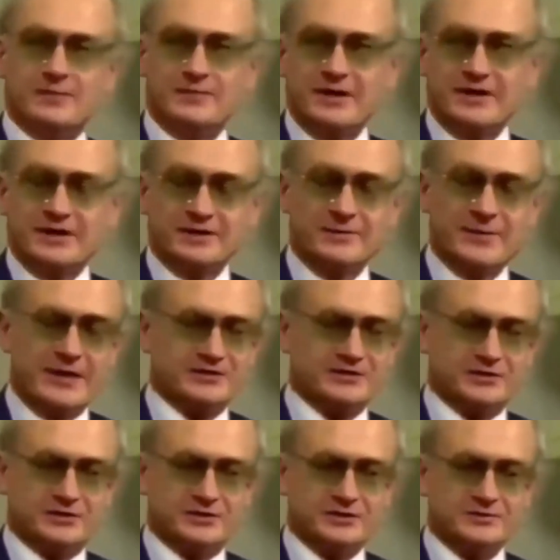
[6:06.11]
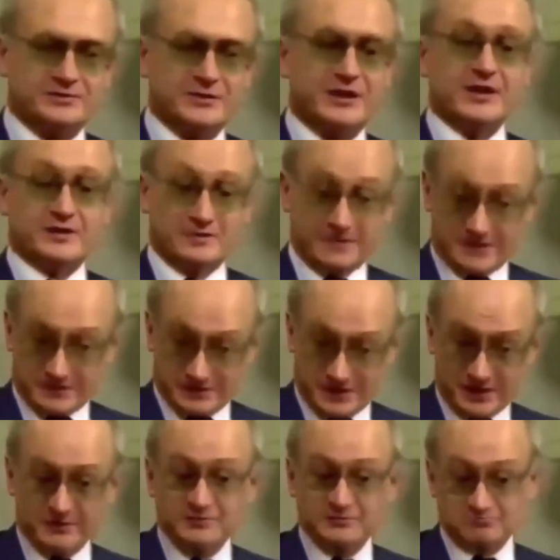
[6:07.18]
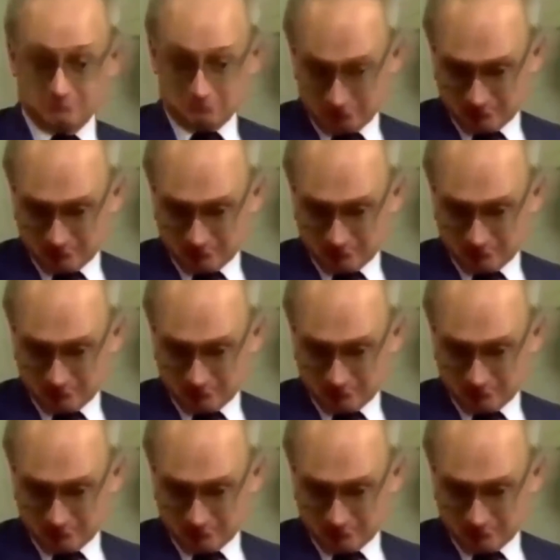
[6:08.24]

American patriotism. The result?